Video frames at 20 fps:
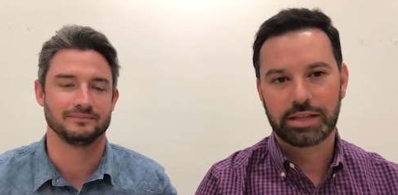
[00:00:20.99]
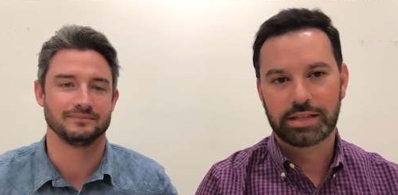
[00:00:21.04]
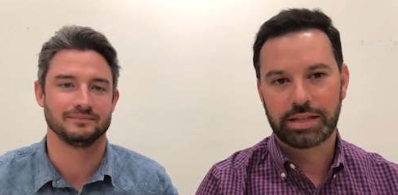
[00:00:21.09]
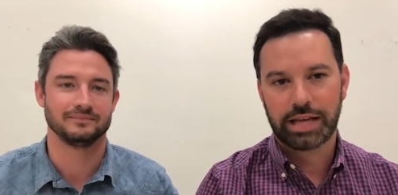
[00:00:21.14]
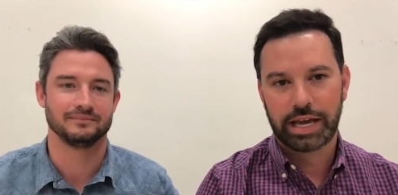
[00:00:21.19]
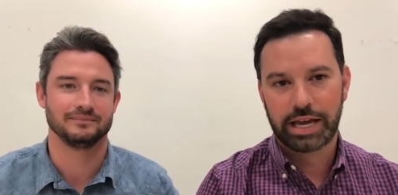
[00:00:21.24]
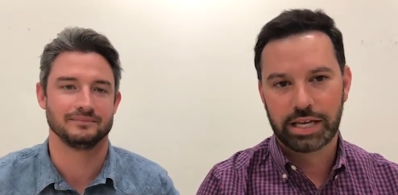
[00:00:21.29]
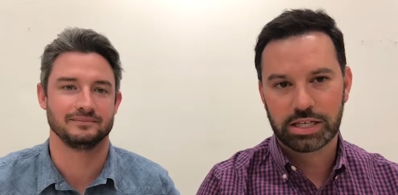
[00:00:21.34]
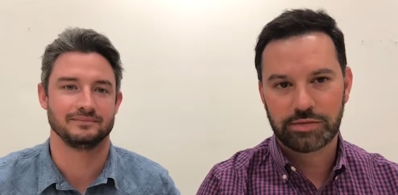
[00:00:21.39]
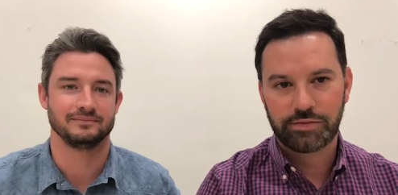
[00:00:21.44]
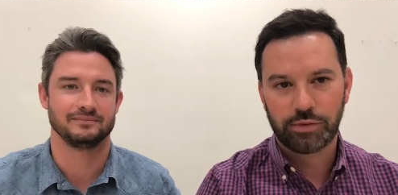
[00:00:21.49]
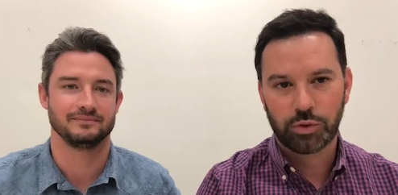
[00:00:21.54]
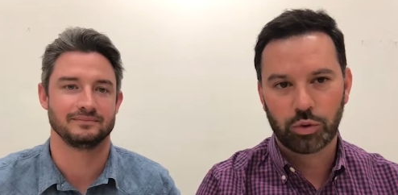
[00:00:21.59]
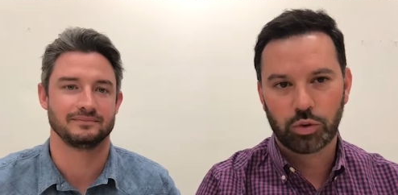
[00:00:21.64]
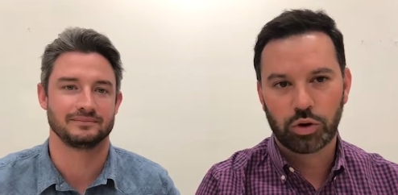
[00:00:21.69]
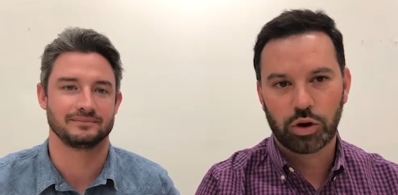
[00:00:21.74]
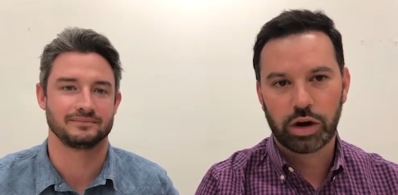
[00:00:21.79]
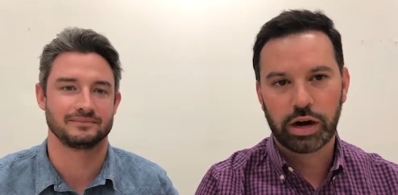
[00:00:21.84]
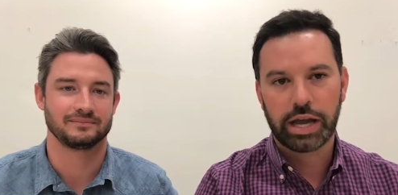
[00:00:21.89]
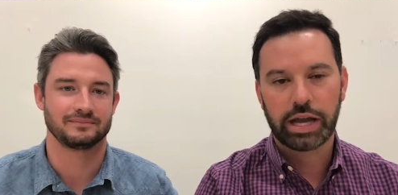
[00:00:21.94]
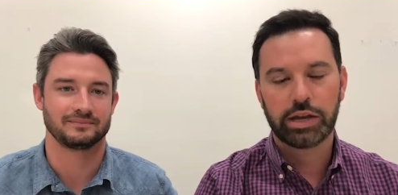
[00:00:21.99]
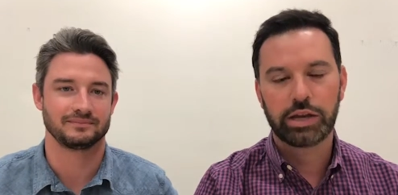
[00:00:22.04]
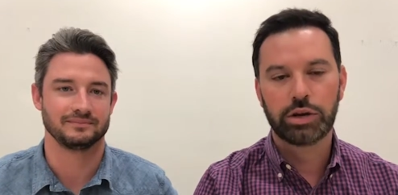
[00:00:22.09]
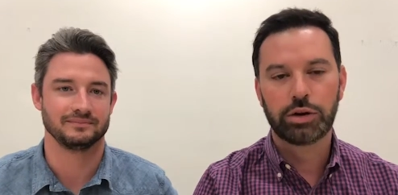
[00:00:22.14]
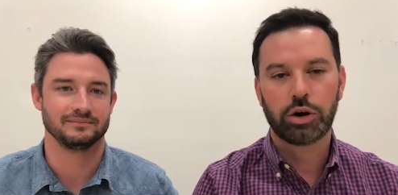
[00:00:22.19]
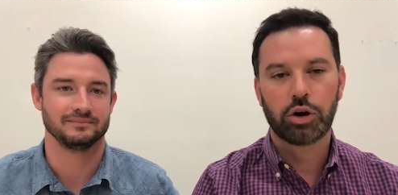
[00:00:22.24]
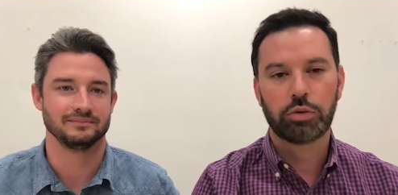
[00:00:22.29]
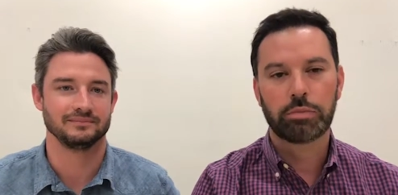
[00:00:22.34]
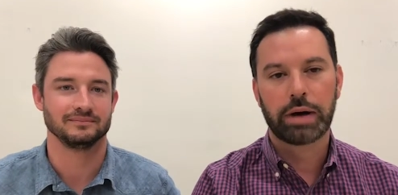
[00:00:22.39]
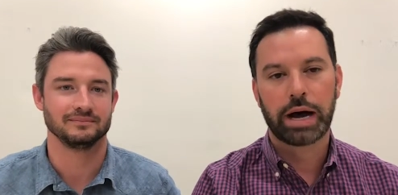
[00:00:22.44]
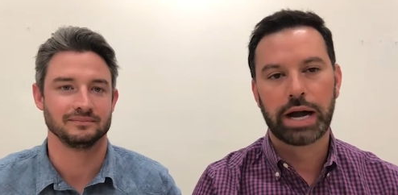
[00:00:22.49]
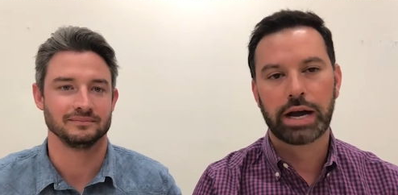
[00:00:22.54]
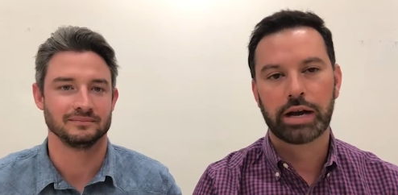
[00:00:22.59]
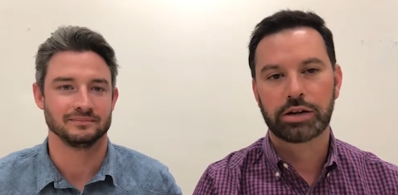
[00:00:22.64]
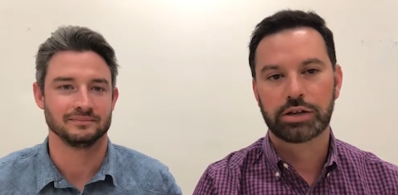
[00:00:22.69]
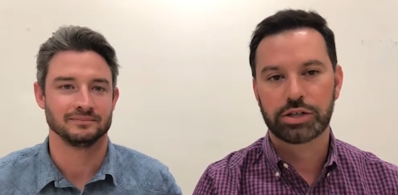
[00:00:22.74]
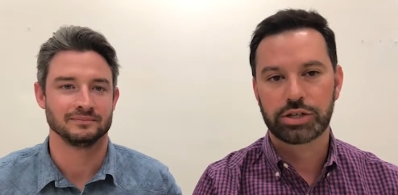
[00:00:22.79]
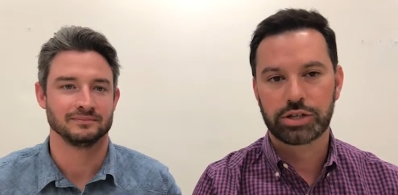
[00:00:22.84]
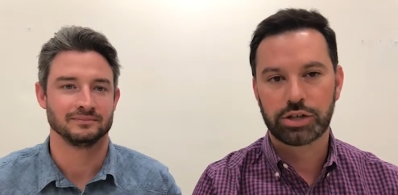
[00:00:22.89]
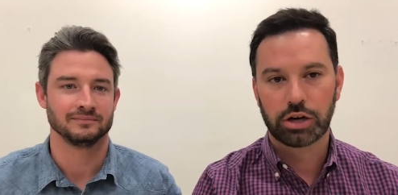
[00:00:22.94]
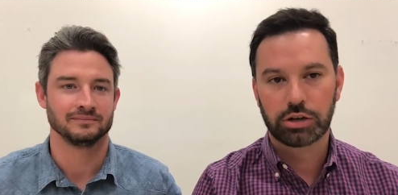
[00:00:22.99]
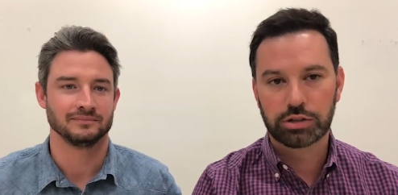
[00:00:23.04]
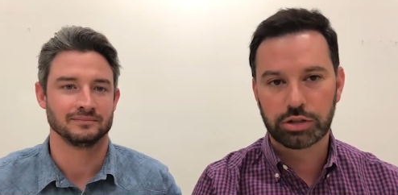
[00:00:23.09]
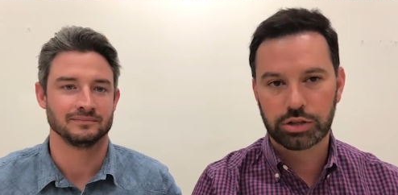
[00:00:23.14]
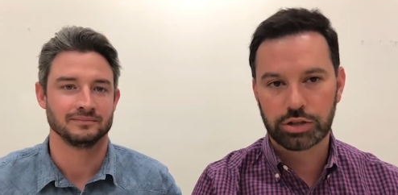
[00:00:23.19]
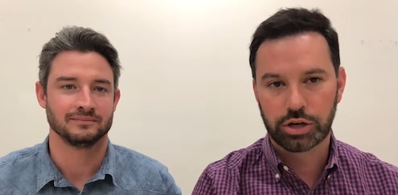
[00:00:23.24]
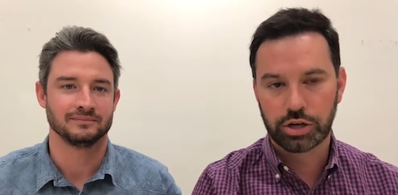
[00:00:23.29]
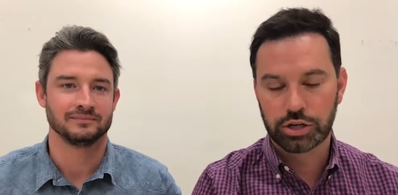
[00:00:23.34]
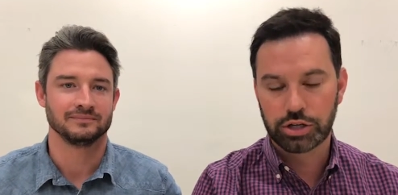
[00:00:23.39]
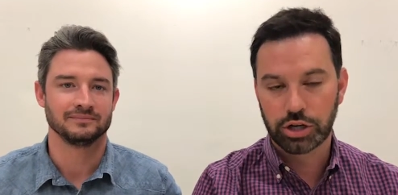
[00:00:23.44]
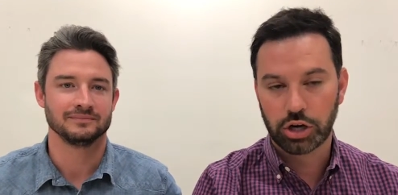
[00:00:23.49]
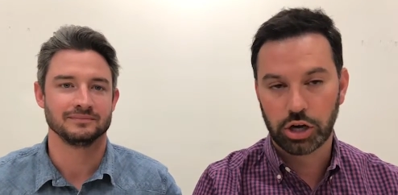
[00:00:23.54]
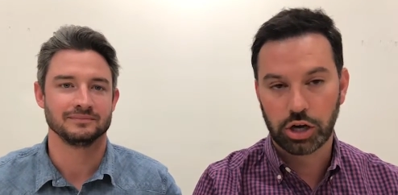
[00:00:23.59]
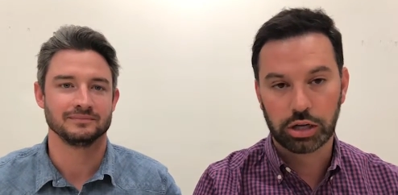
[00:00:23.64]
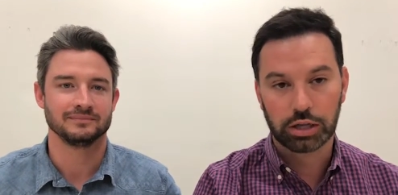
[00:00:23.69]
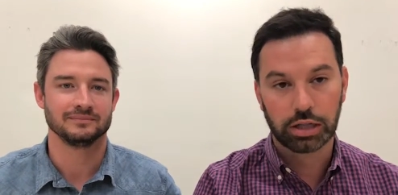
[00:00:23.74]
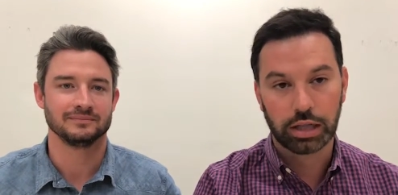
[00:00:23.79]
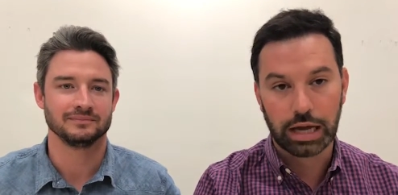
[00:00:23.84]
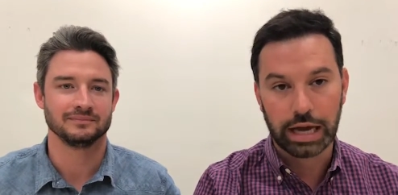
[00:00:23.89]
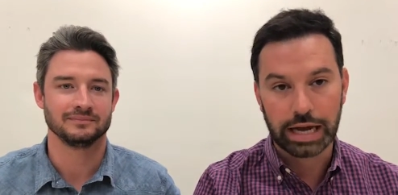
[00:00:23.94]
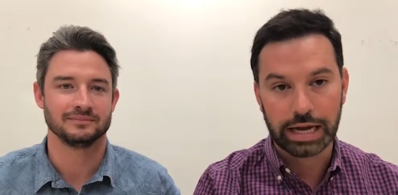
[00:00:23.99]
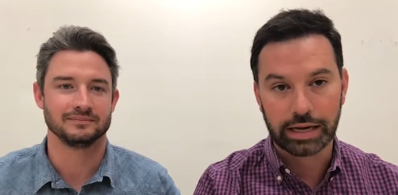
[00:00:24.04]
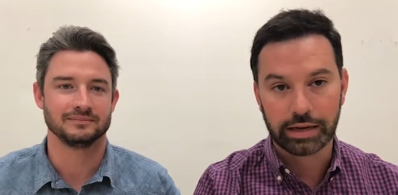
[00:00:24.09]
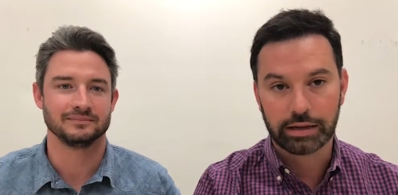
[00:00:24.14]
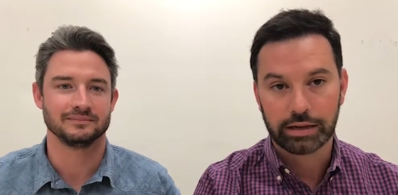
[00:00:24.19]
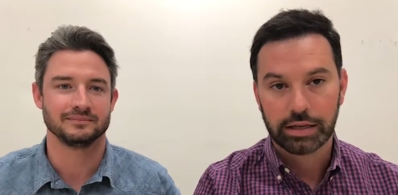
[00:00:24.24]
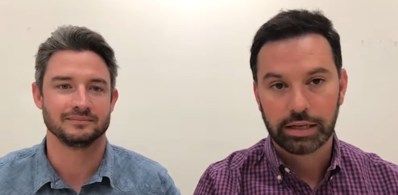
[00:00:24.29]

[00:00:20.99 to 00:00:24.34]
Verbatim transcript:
Speaker 1: these days for a new home buyer to start their search online.